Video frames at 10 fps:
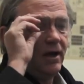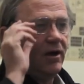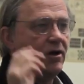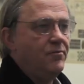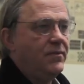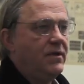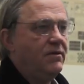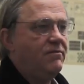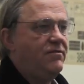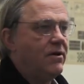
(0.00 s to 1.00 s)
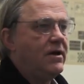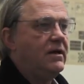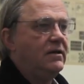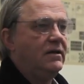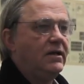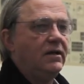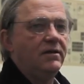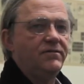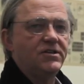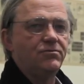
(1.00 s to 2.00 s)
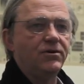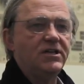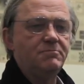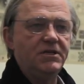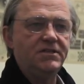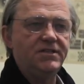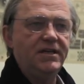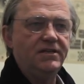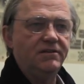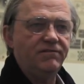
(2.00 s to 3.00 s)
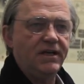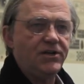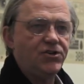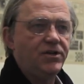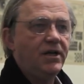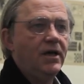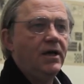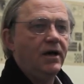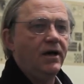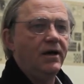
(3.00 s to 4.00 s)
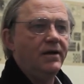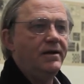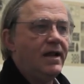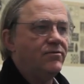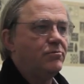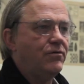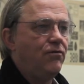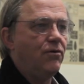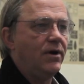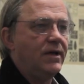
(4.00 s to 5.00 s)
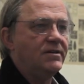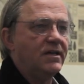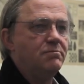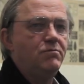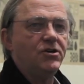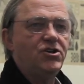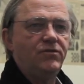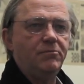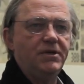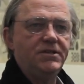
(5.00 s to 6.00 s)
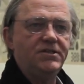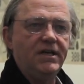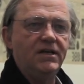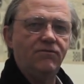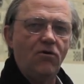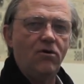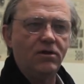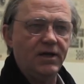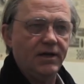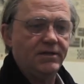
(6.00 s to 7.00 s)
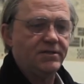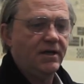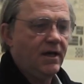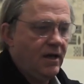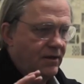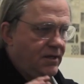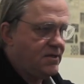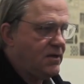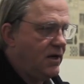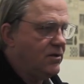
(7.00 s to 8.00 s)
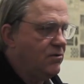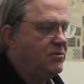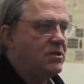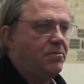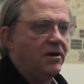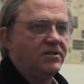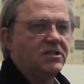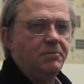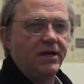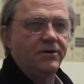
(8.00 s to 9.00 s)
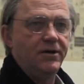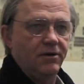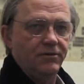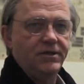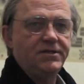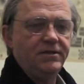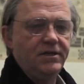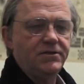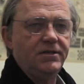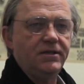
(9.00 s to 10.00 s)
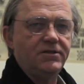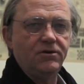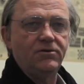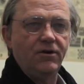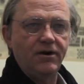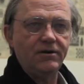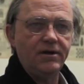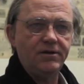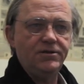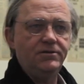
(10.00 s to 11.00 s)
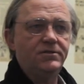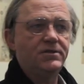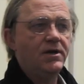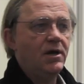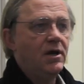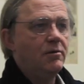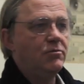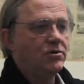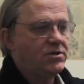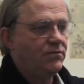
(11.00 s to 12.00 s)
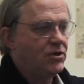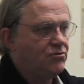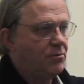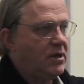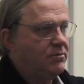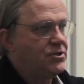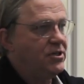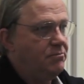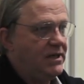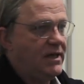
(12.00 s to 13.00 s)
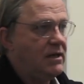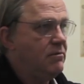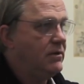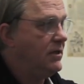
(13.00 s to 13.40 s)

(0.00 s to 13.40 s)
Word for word: Um, very little of this work has been seen in the flesh. Uh, never before has as much of it been seen of all kinds. This side of the room is a part that's better known. This, these are the so-called art cartoons, most of which were published in PM.